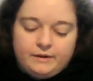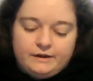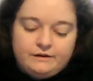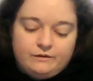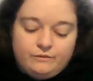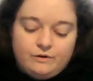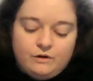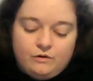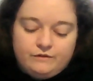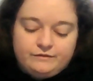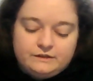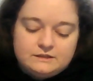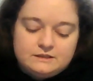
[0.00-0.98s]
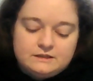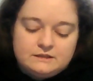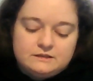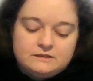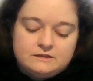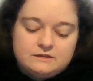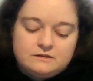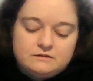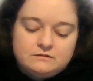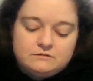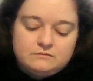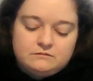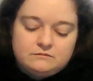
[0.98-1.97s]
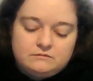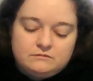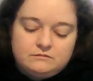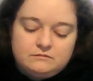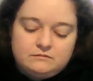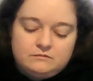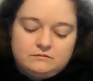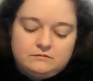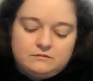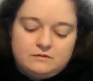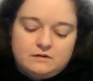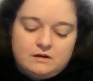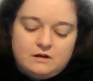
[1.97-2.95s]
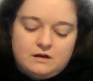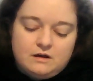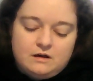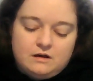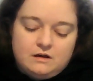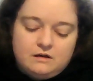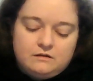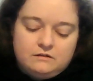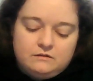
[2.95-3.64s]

don't know if this is, you know,